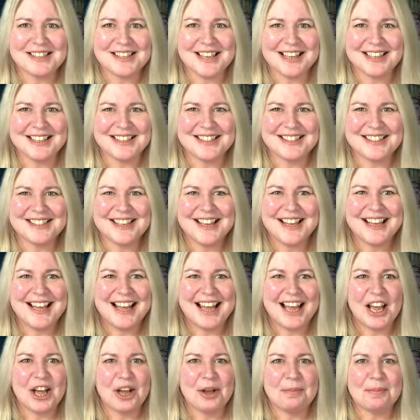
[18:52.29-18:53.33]
sense.
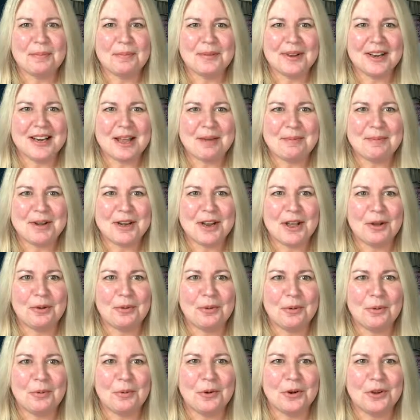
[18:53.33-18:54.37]
Let me know
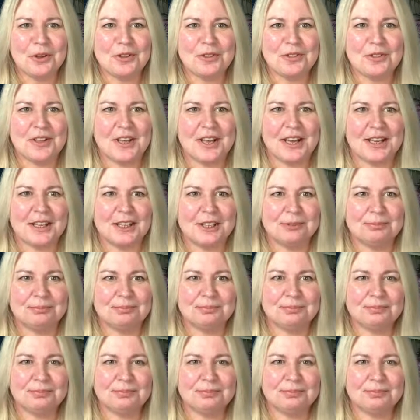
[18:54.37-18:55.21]
what you think.